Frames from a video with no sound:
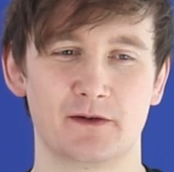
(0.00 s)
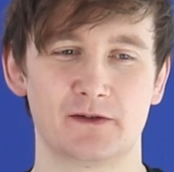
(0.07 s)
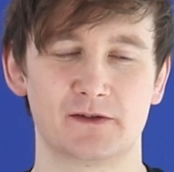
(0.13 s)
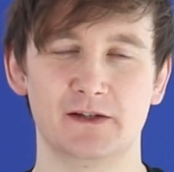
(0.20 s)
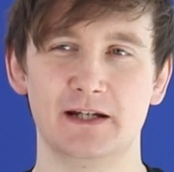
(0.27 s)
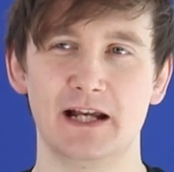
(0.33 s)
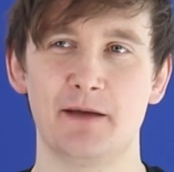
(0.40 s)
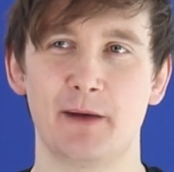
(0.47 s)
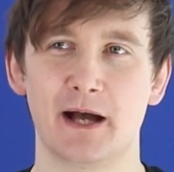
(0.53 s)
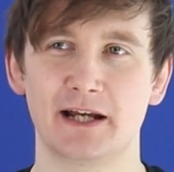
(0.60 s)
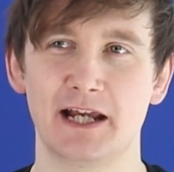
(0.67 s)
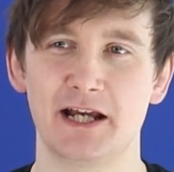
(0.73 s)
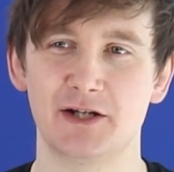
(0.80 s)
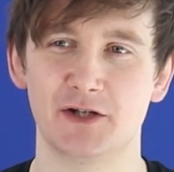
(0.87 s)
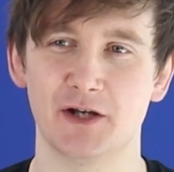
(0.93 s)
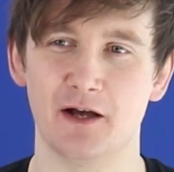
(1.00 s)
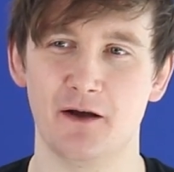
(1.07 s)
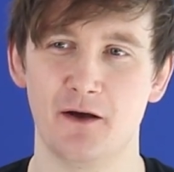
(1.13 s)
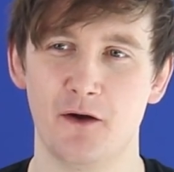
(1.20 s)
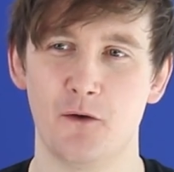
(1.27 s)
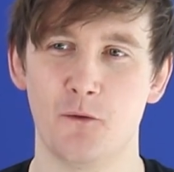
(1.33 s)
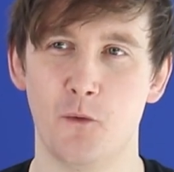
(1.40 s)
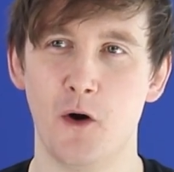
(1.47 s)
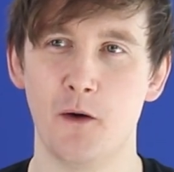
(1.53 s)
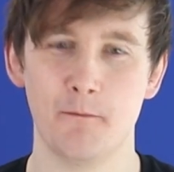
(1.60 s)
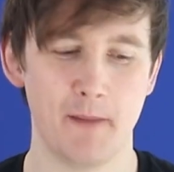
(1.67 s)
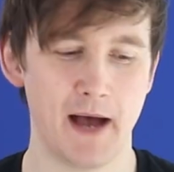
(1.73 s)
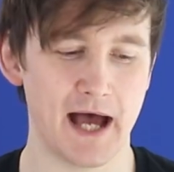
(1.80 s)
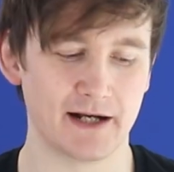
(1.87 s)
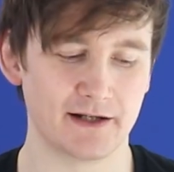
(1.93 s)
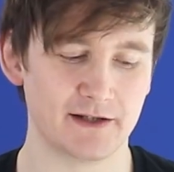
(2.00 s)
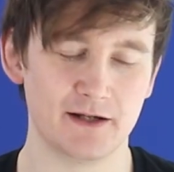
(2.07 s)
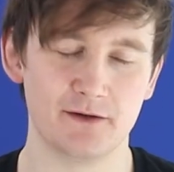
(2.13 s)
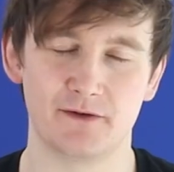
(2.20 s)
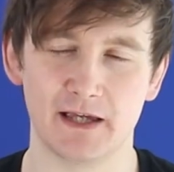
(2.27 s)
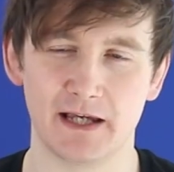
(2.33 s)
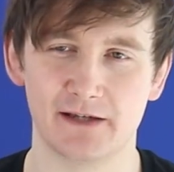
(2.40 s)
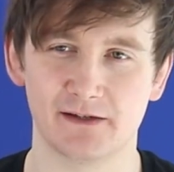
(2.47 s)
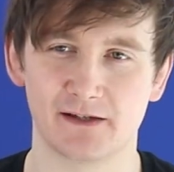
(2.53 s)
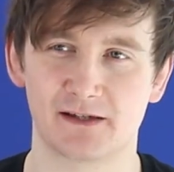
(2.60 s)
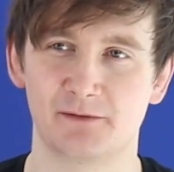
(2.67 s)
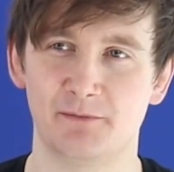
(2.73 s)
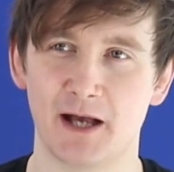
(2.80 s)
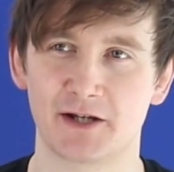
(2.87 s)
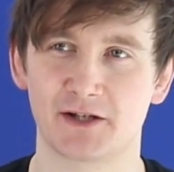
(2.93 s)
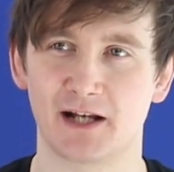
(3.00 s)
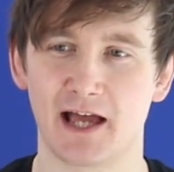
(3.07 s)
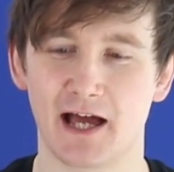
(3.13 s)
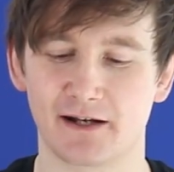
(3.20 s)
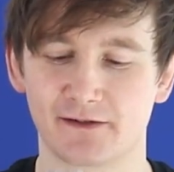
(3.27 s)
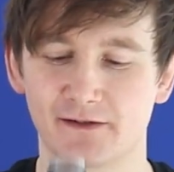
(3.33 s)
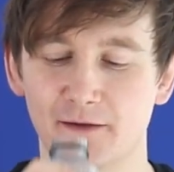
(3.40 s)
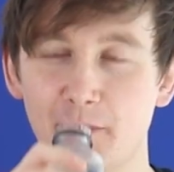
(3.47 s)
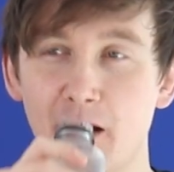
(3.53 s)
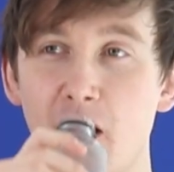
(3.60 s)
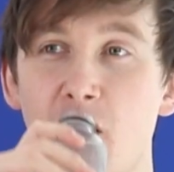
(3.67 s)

So nearby Nisha, what man do you think is especially handsome?